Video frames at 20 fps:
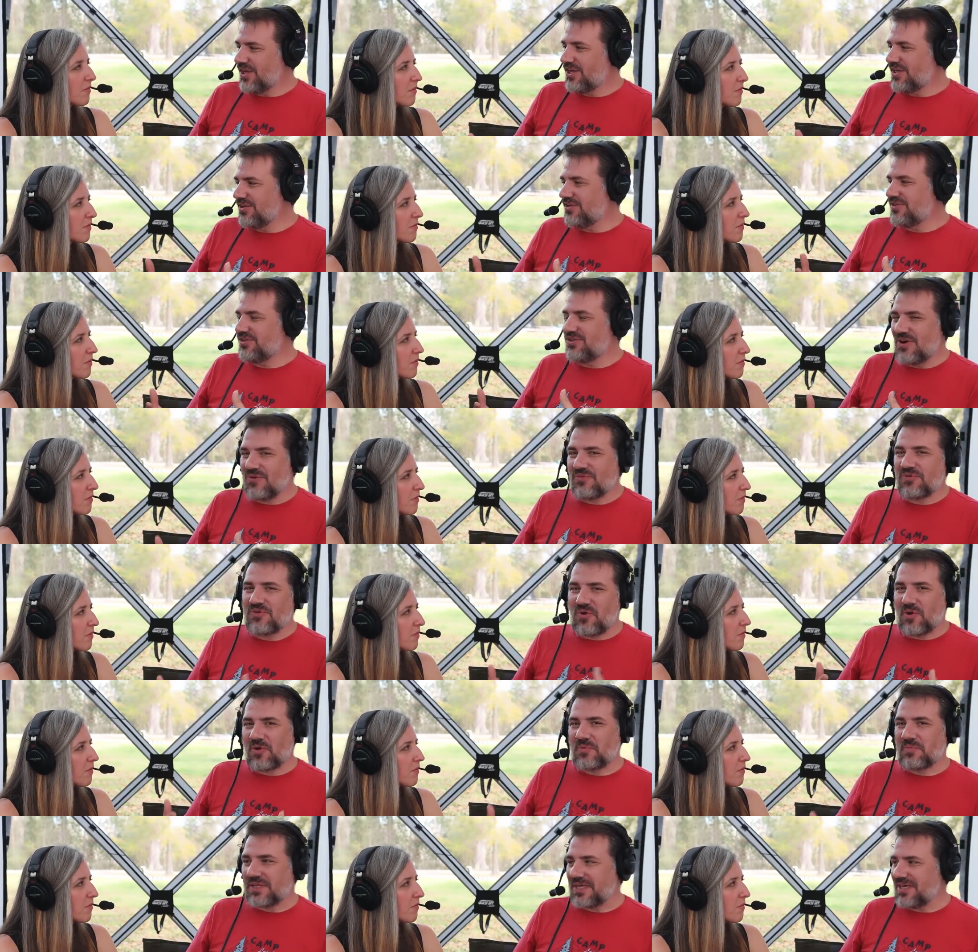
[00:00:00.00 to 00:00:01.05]
Speaker 1: you don't
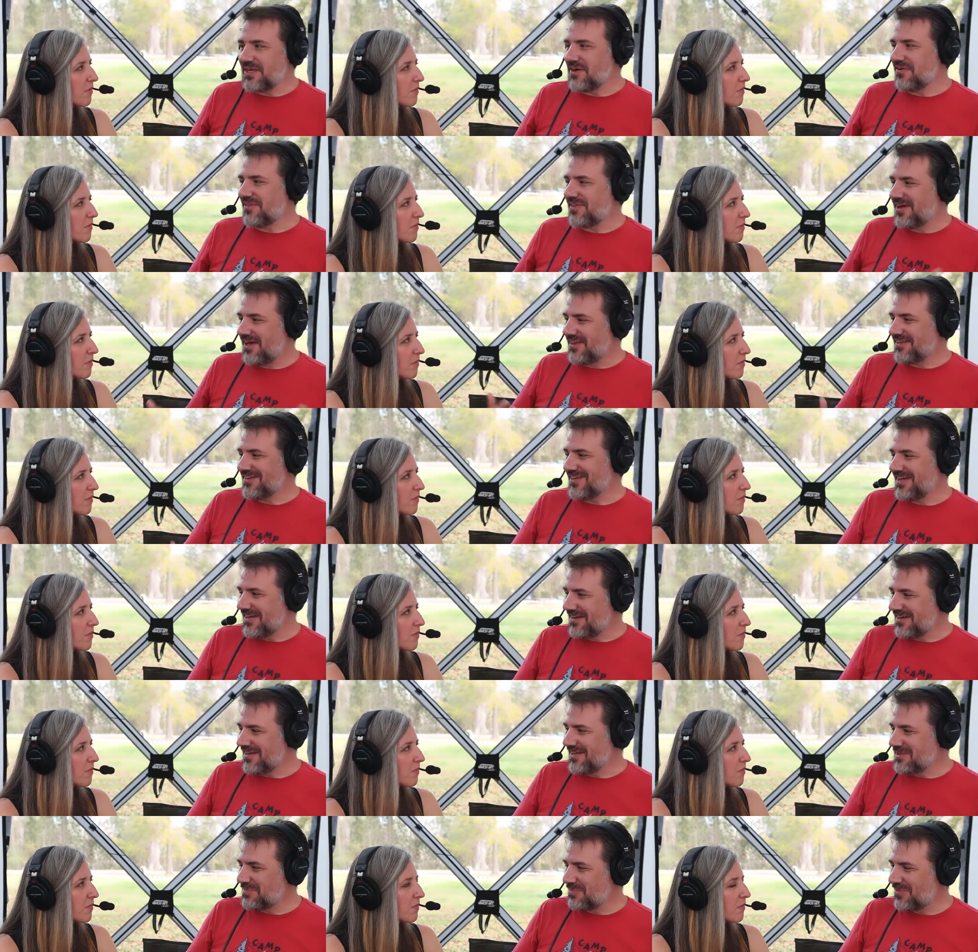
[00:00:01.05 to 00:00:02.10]
normally go to the Holiday Inn
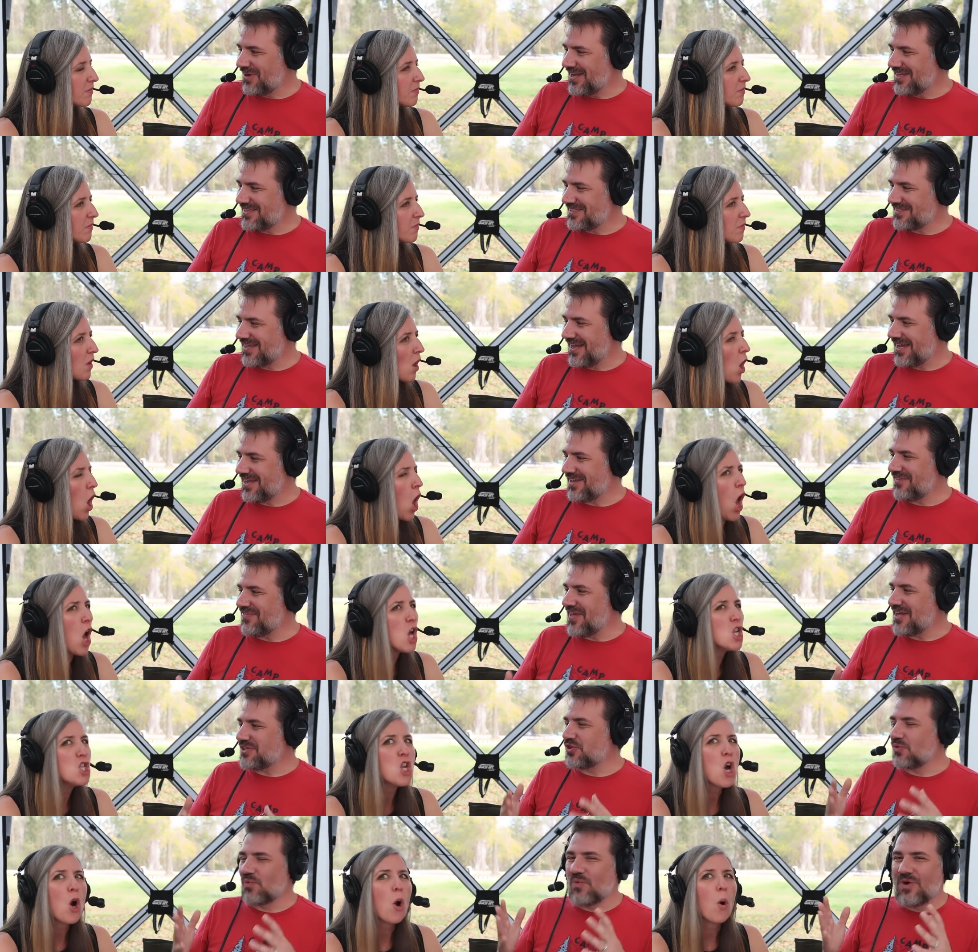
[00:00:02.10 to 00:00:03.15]
Express. Like
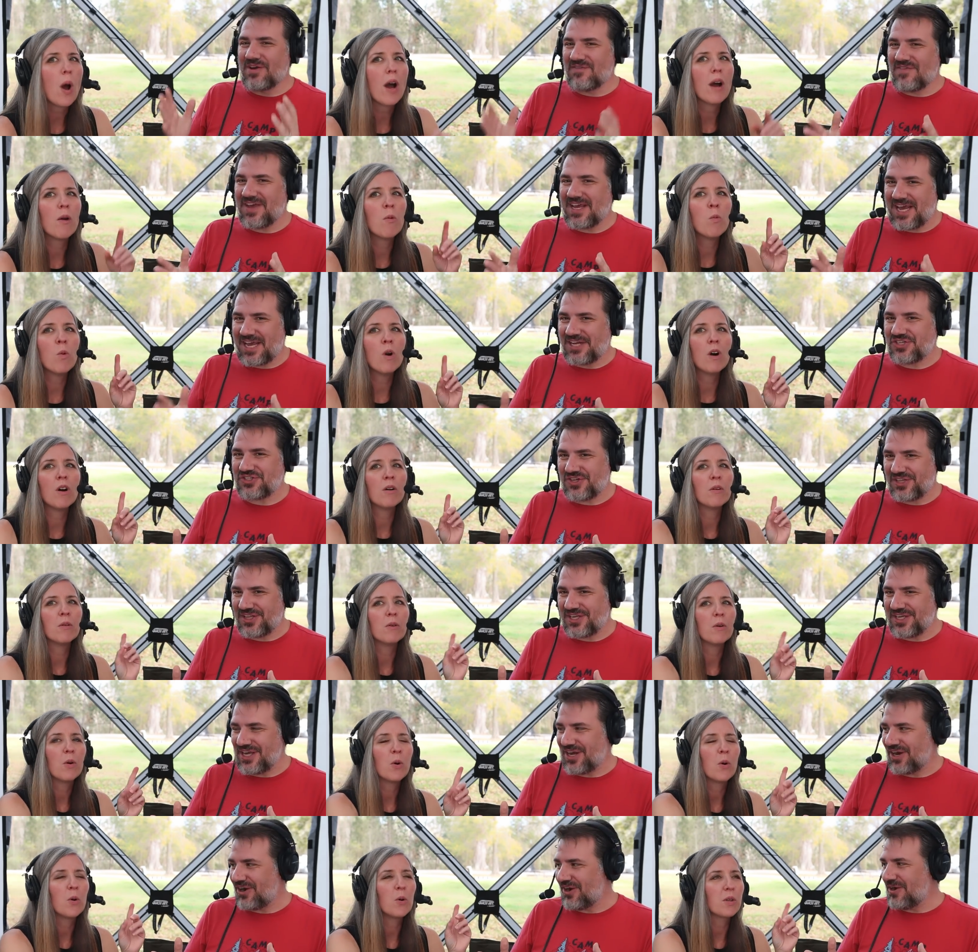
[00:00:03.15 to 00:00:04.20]
that's your one vacation whoa, of the
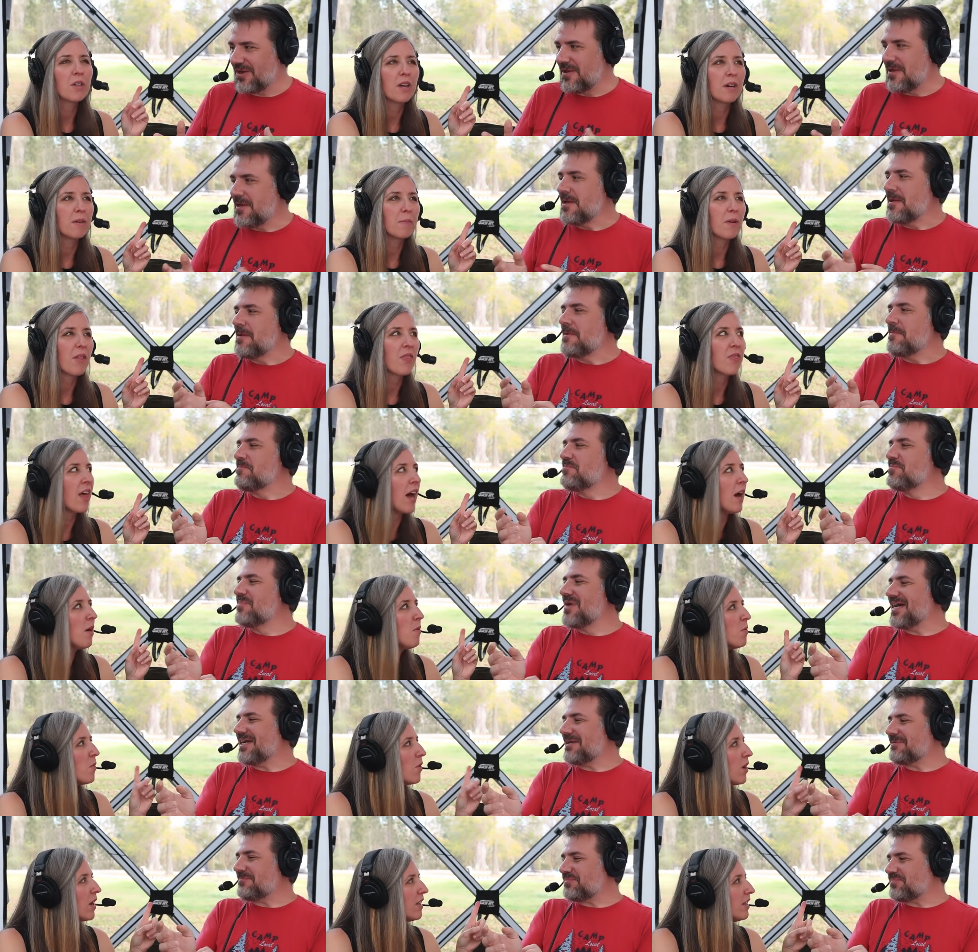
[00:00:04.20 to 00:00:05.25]
year. Hold up, that
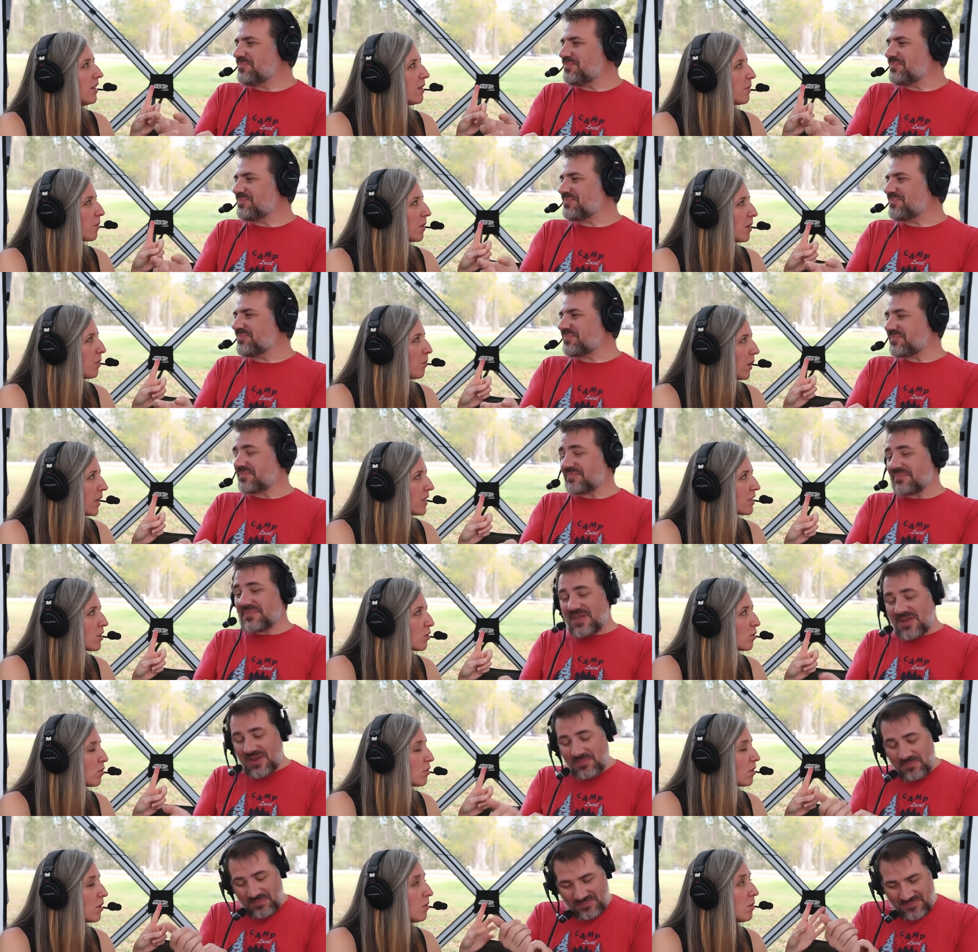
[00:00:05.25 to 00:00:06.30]
but, one
Speaker 2: that we went
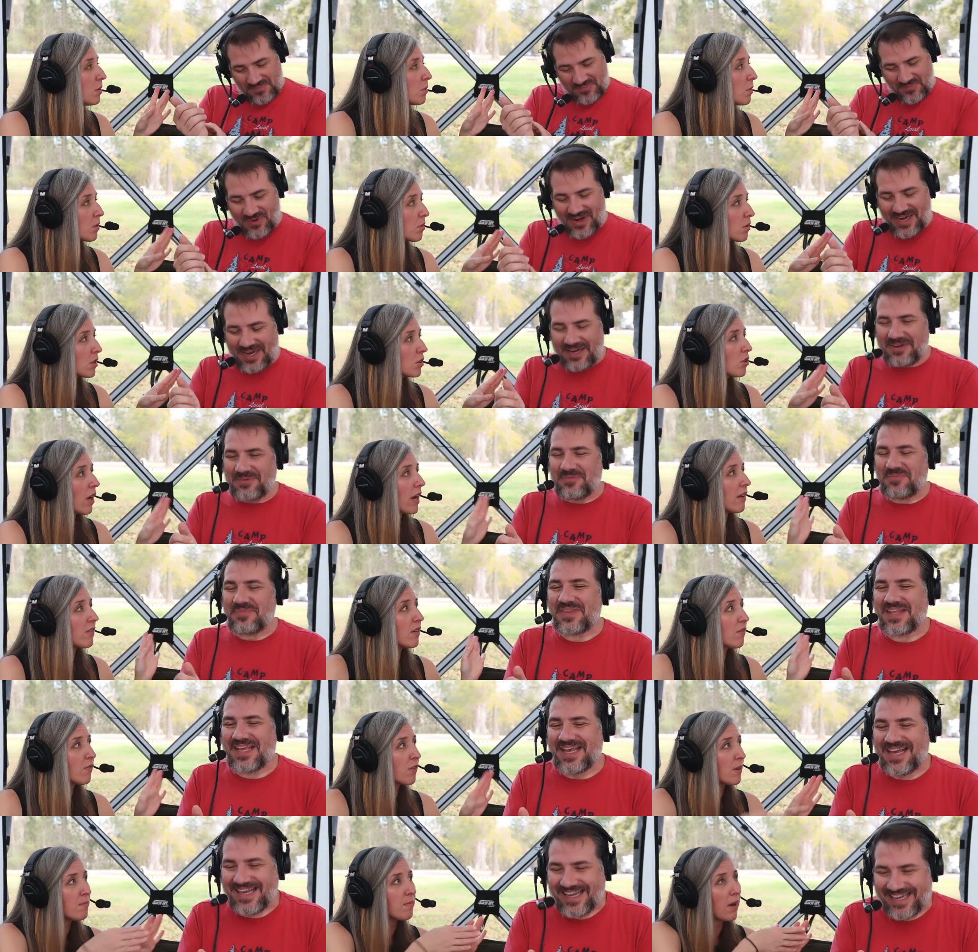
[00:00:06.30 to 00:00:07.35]
to though, when we right. were driving
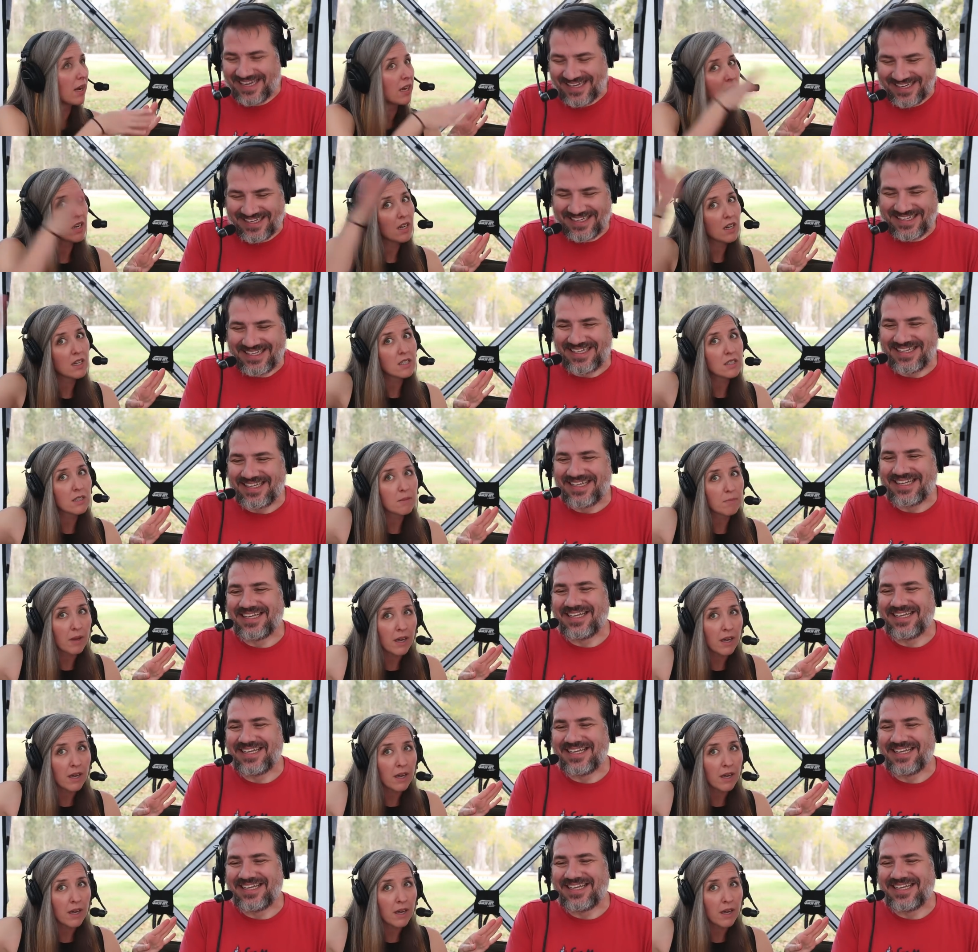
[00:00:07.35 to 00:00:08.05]
from Minot